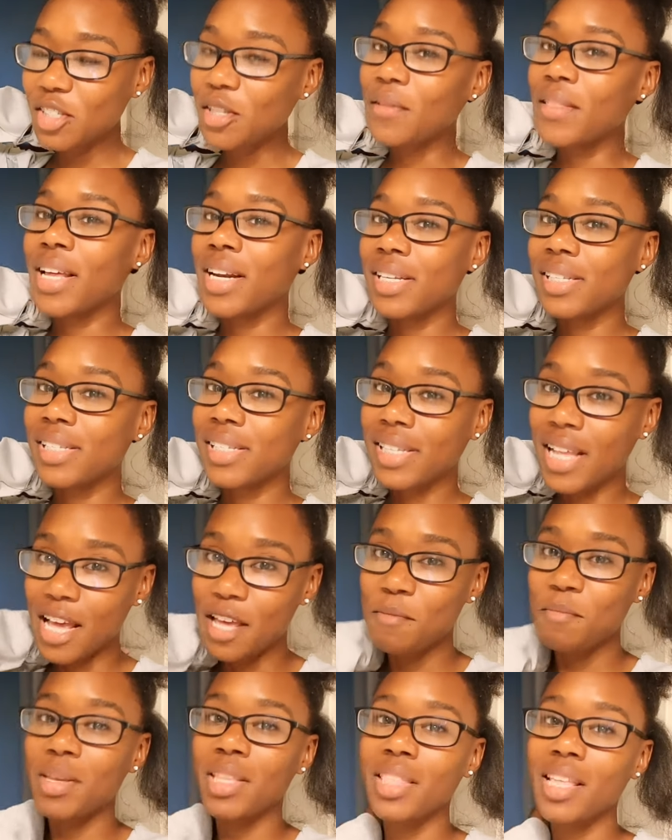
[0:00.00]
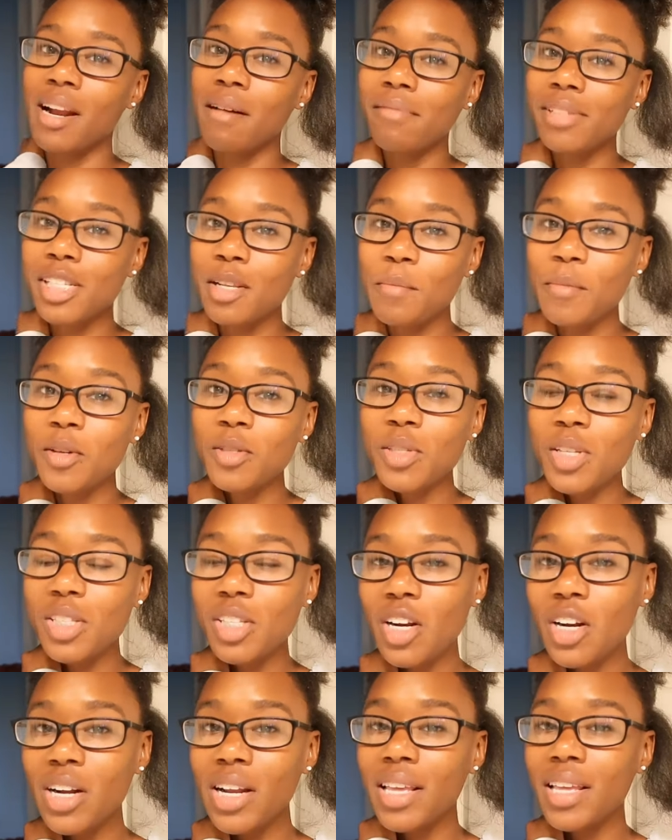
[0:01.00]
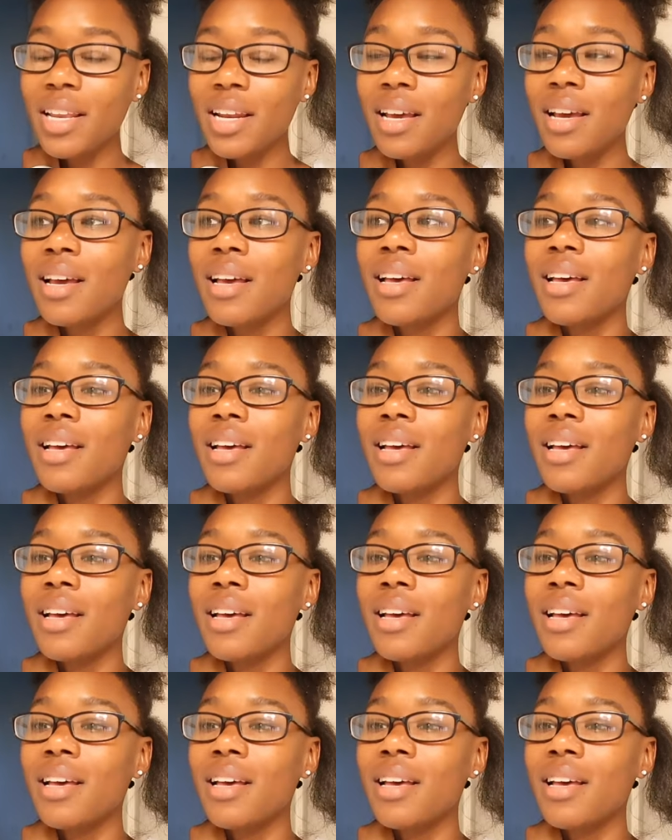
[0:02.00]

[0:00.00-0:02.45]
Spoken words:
So that assignment that I was supposed to turn in